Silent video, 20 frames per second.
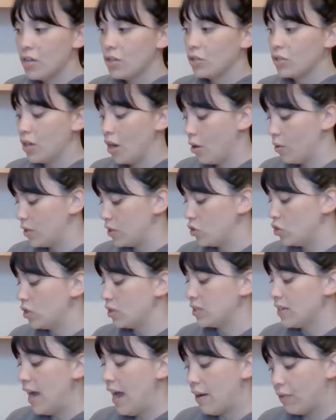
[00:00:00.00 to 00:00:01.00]
So it's
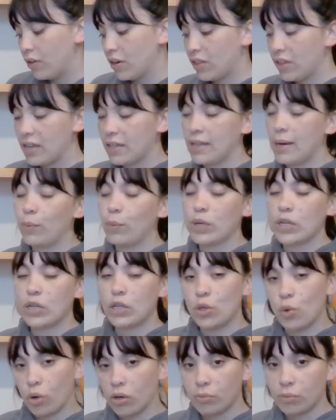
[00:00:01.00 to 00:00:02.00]
just everything that we
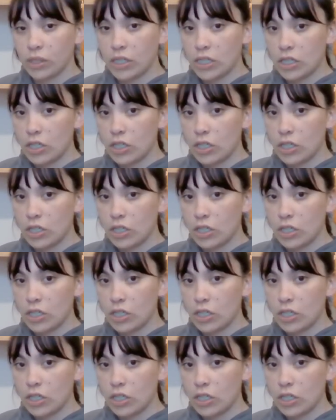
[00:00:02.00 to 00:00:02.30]
normally